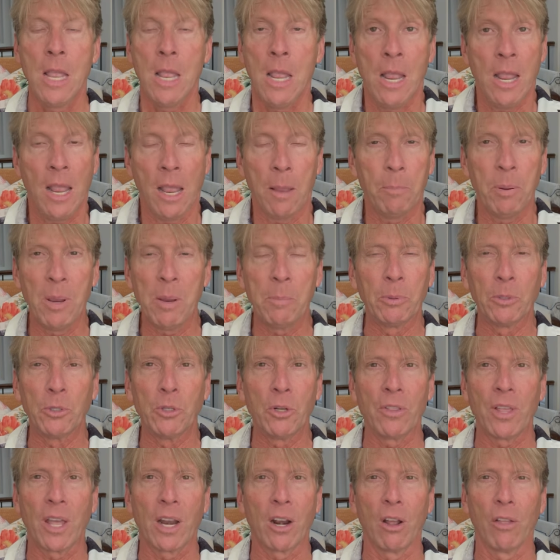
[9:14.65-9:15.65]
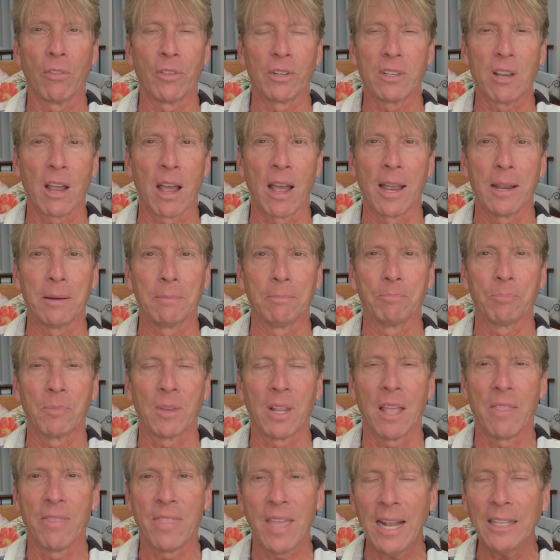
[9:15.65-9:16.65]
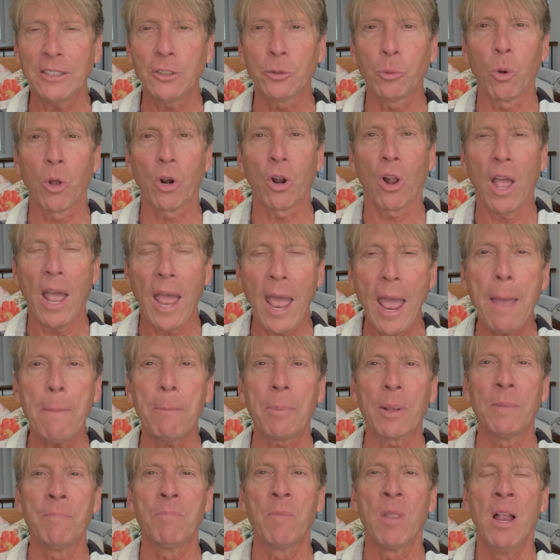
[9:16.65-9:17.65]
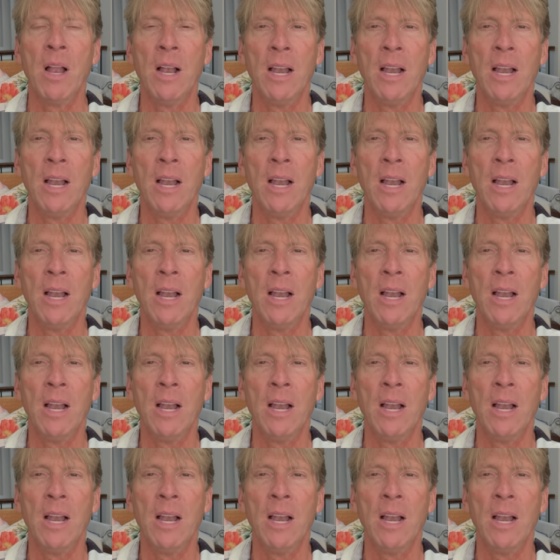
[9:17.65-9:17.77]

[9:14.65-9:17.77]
And people do that all the time. And that's what will happen